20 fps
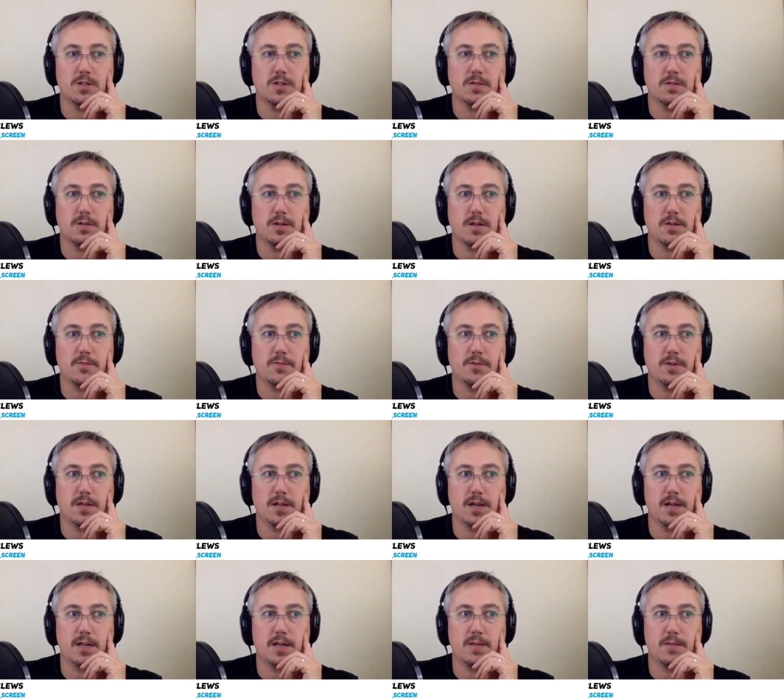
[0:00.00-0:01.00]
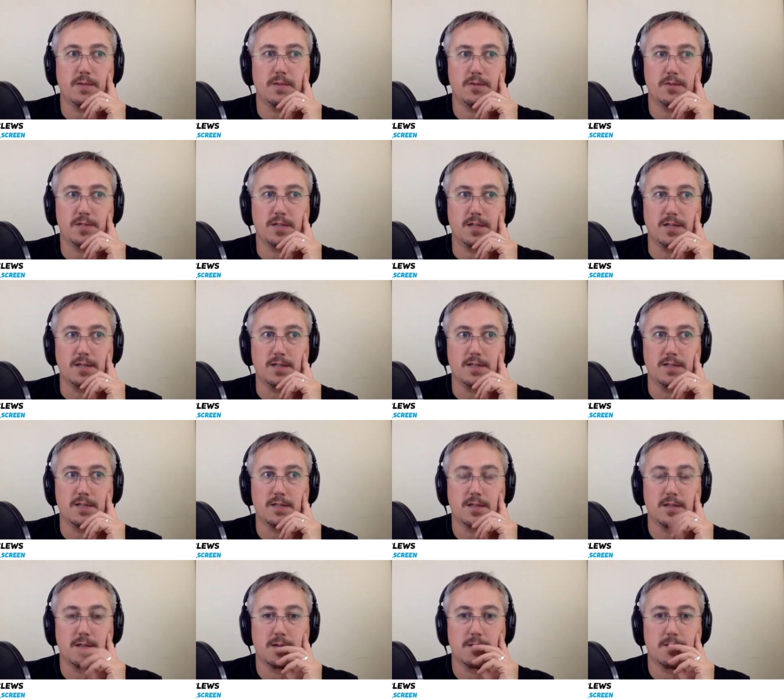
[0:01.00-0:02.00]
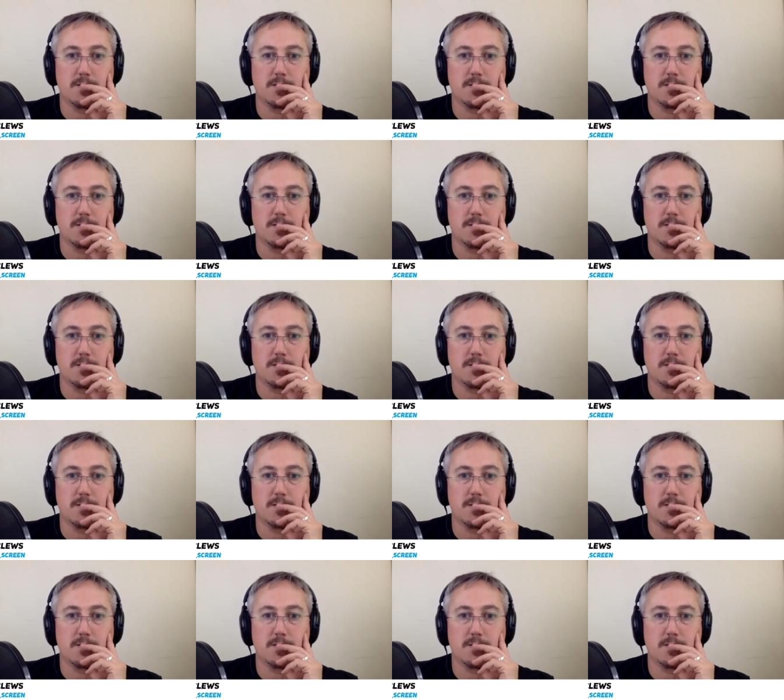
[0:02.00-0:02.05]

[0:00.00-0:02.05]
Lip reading: If we're getting MOTs,